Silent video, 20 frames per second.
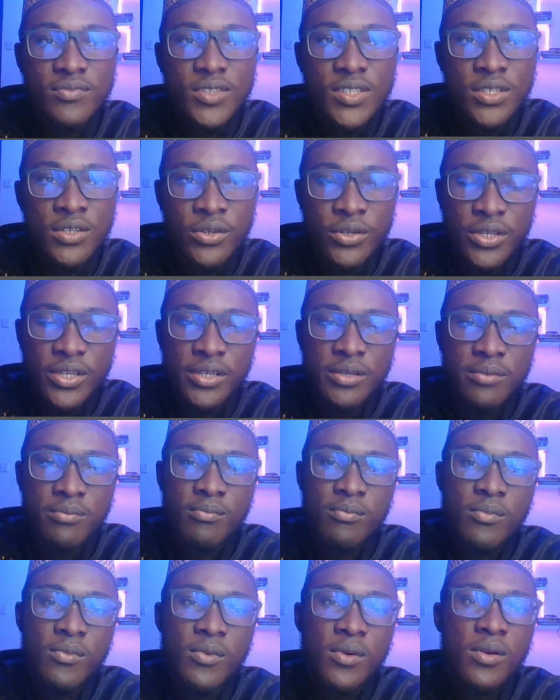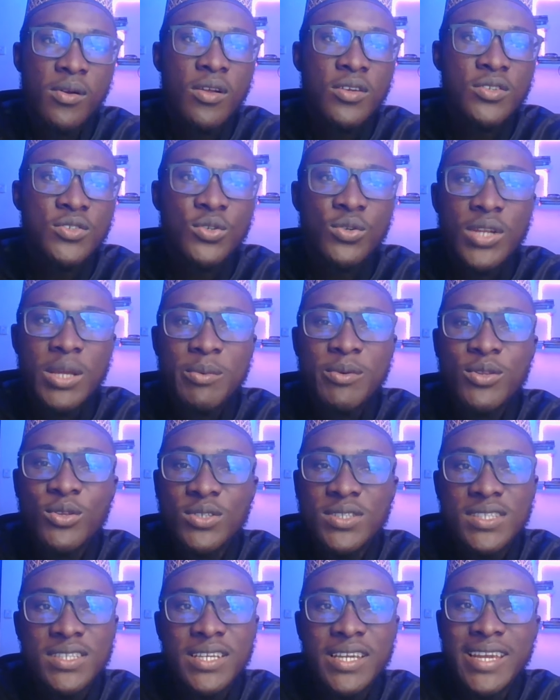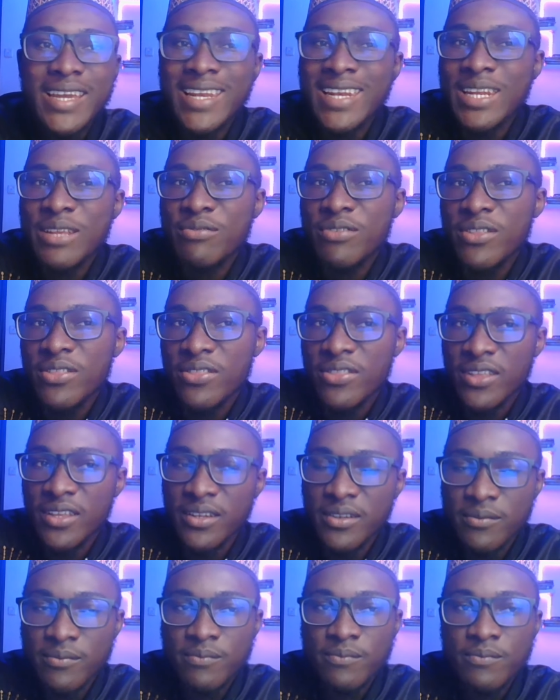Okay, so let me not say a living thing.